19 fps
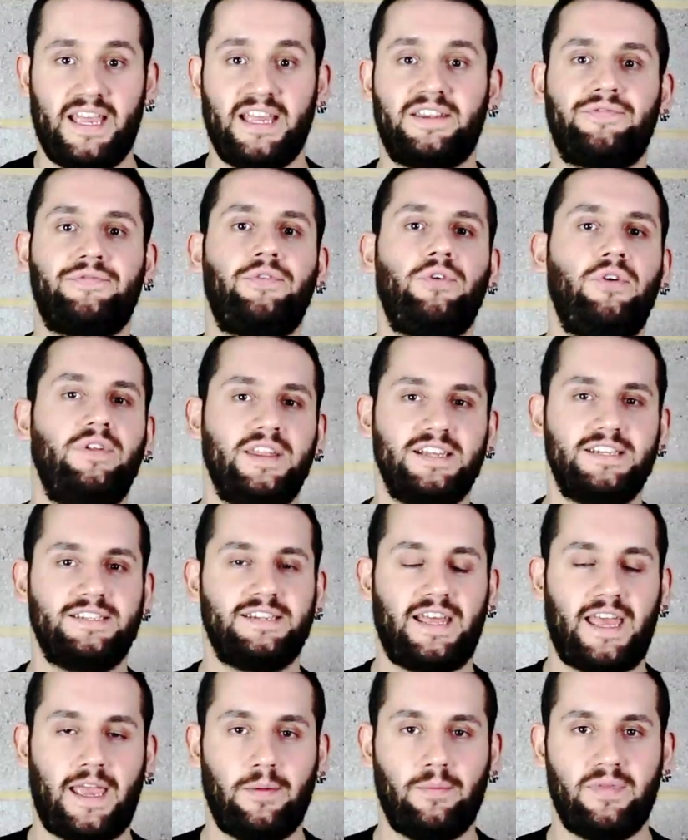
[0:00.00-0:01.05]
It's for this
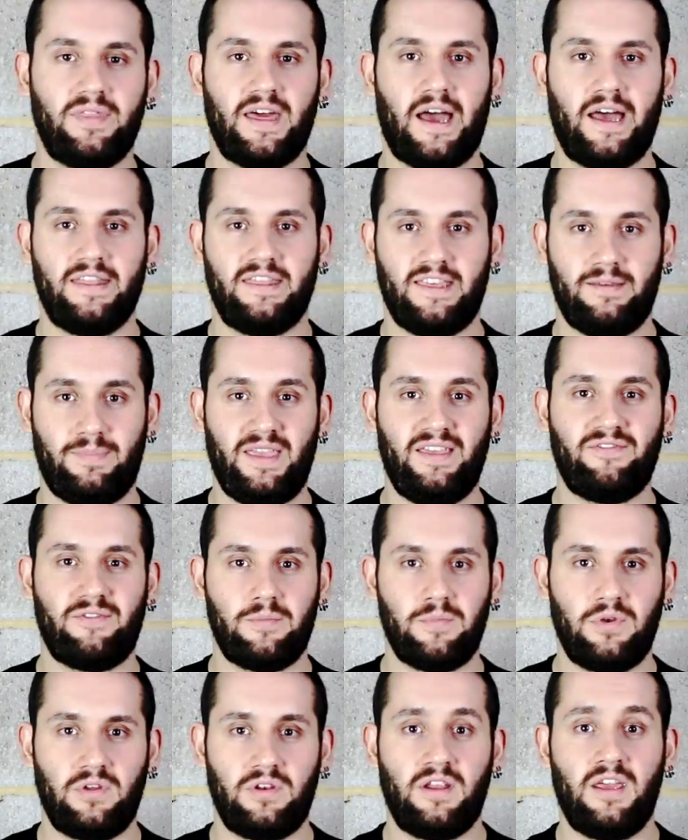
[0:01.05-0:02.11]
name that the beaver
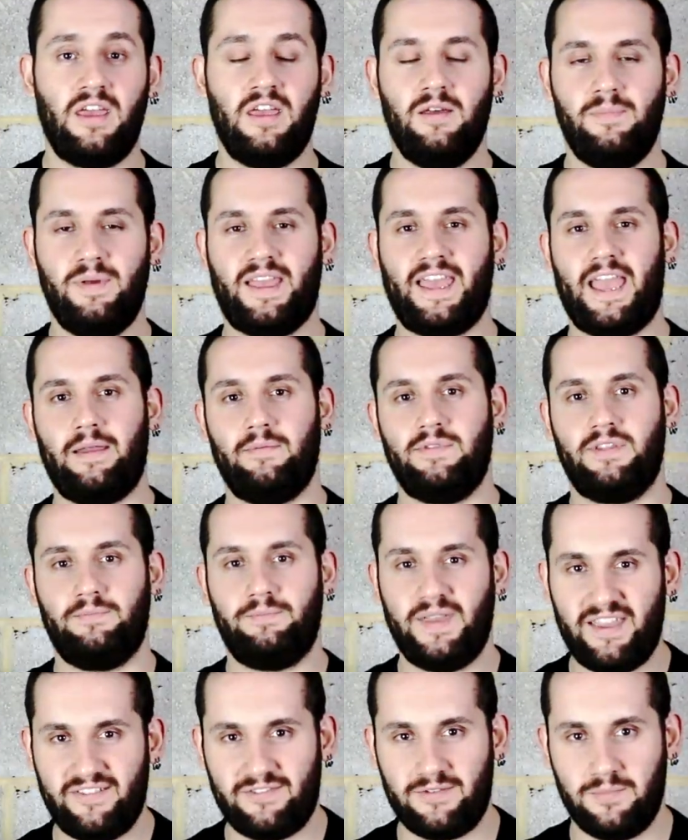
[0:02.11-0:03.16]
moon became the
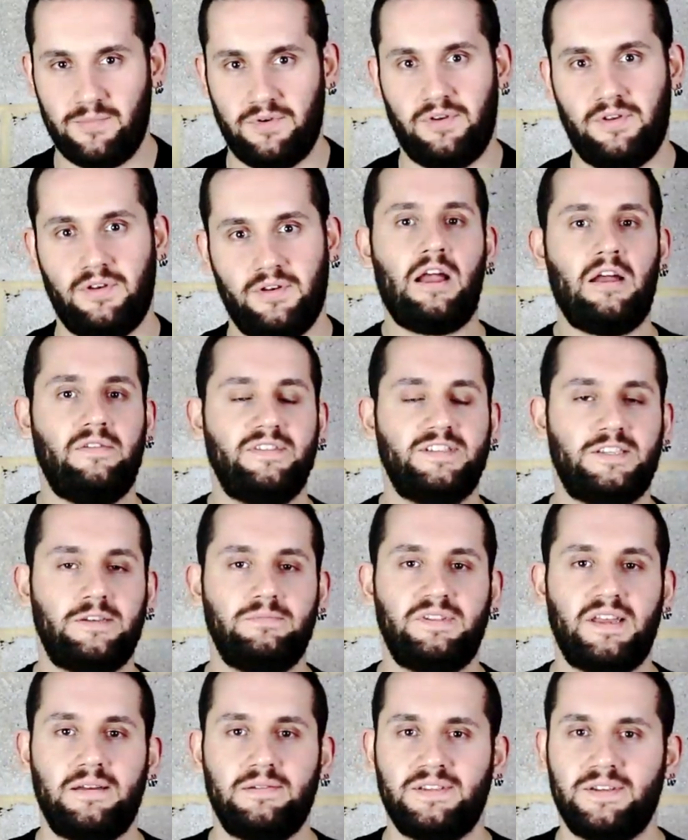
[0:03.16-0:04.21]
beaver moon. However,
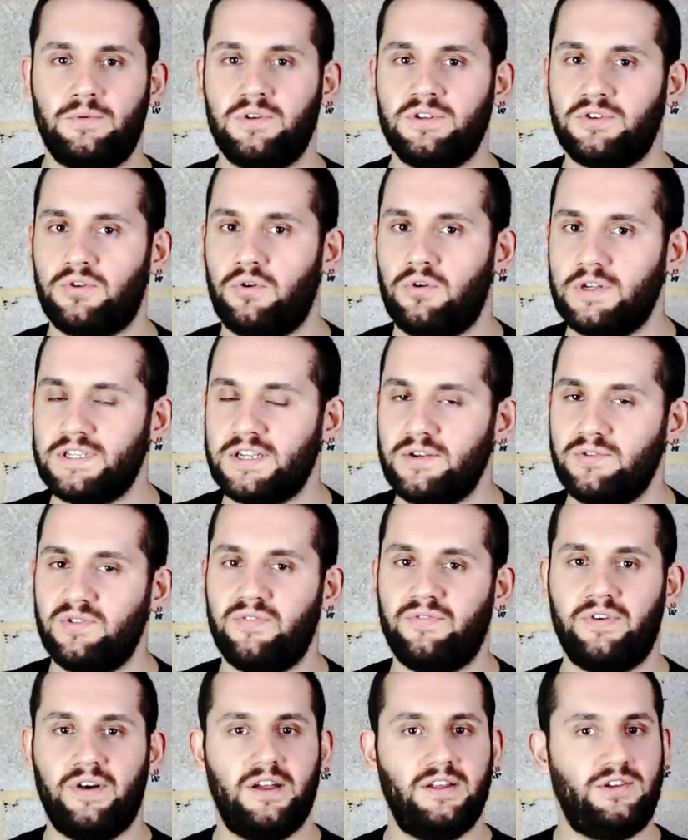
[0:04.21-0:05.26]
sometimes it was also
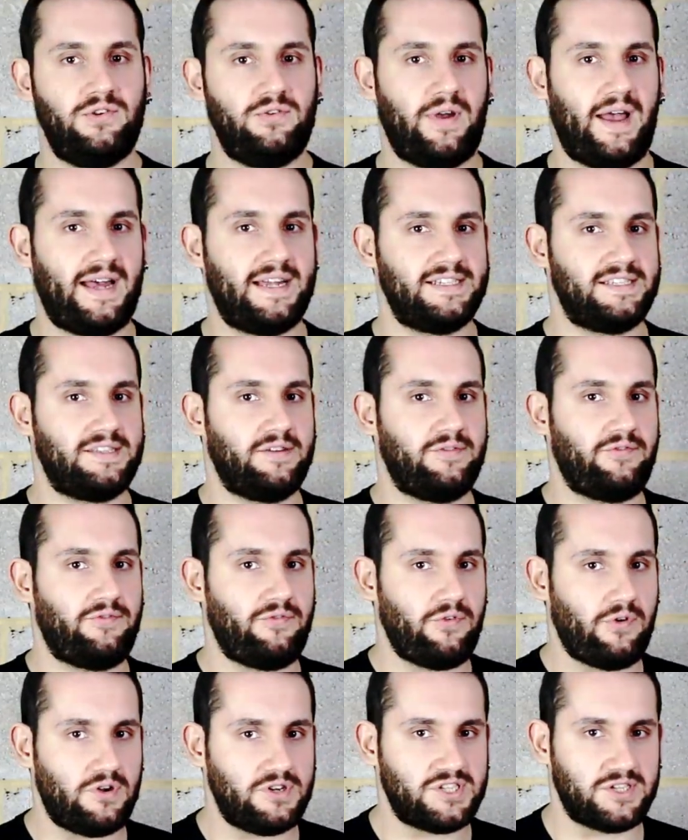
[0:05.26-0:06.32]
referred to as the
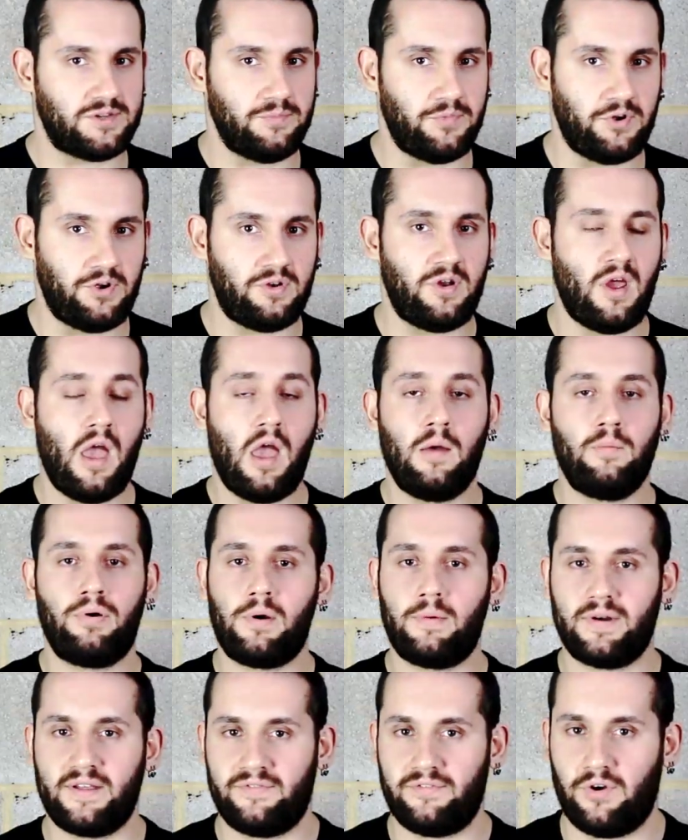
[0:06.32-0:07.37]
frost moon,
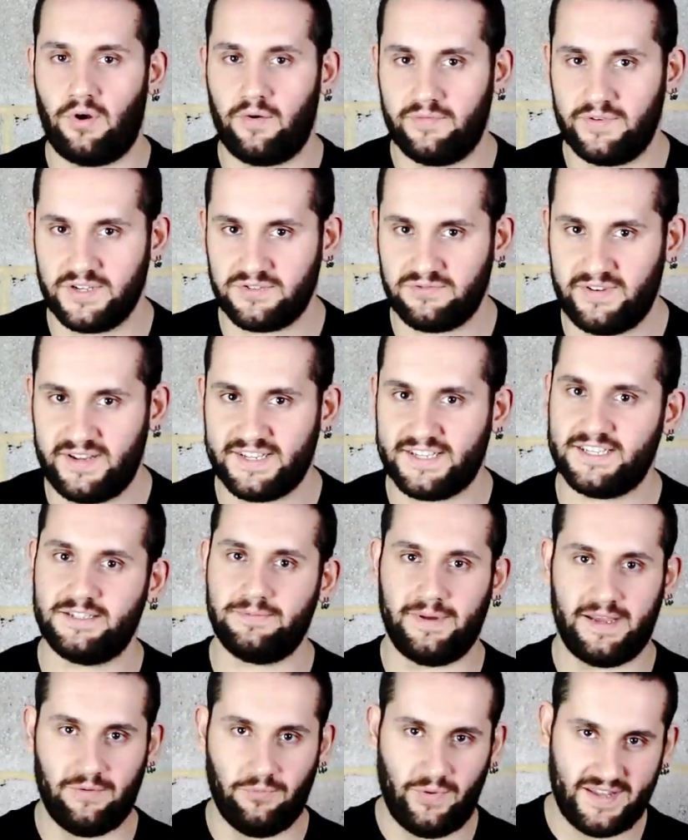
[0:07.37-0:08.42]
probably for obvious reasons,
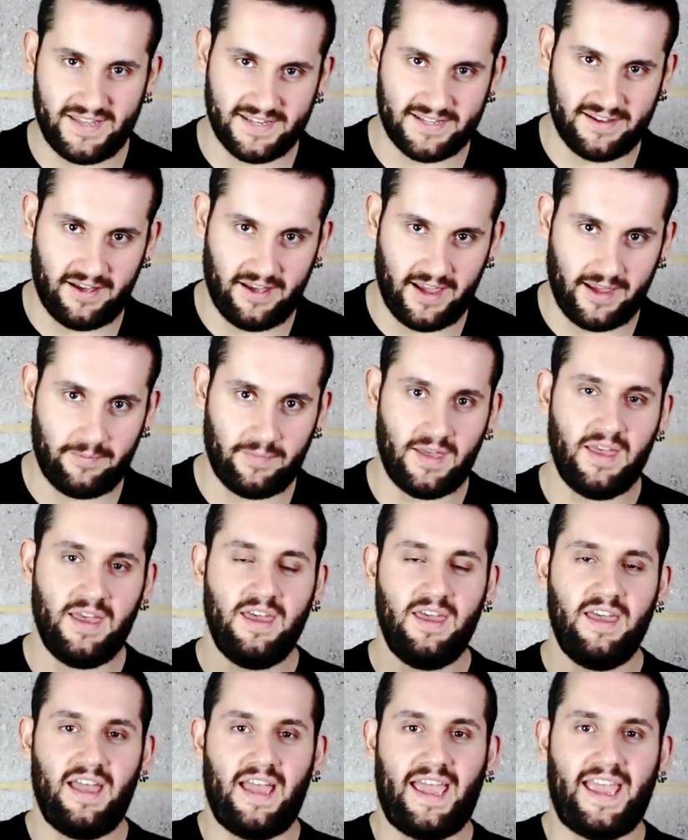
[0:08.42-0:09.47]
being wintertime,
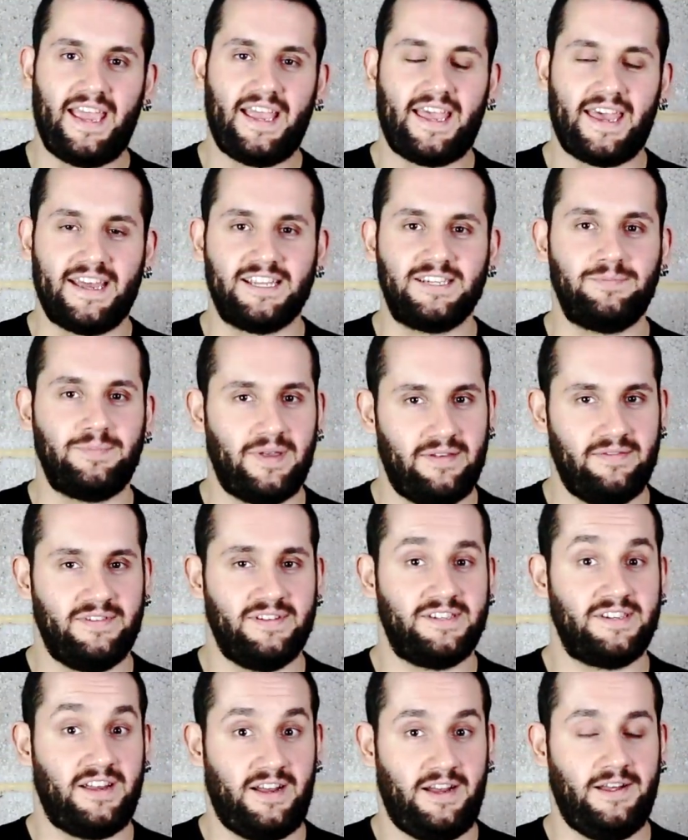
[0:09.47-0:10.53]
in case
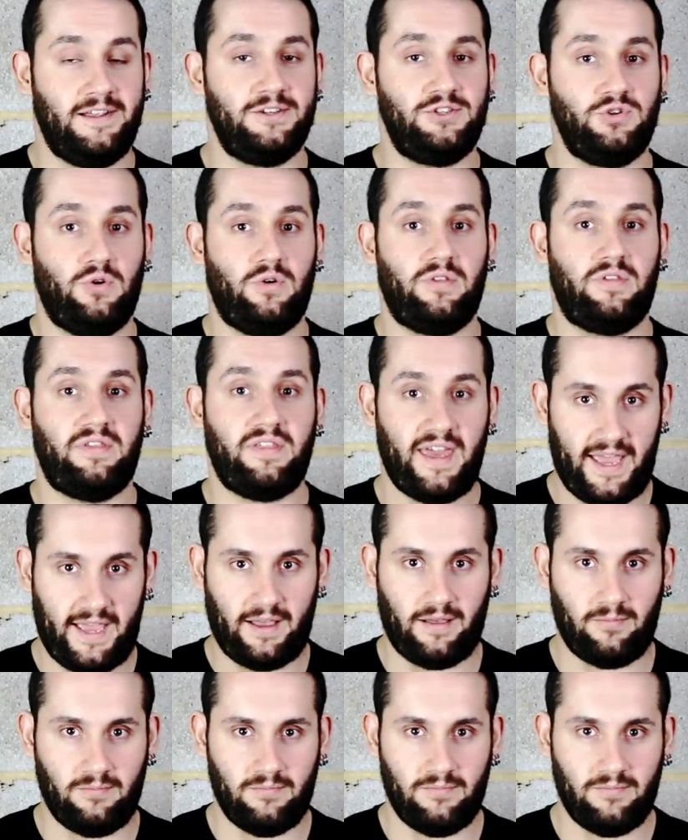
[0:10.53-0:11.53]
beavers aren't your thing.